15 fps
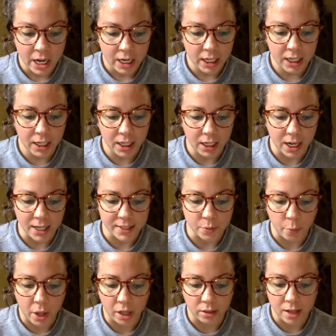Yes,
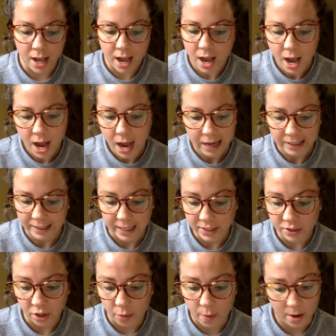well, I guess
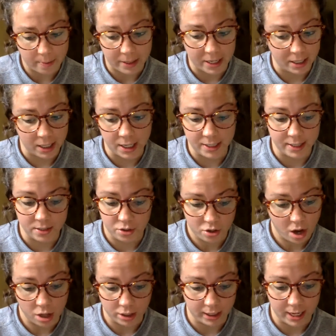so. I mean, it's
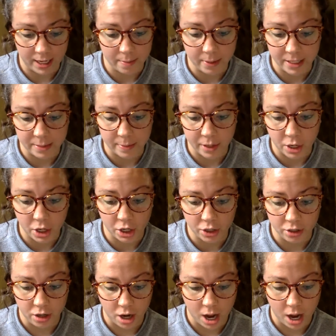not like anybody's been hurt.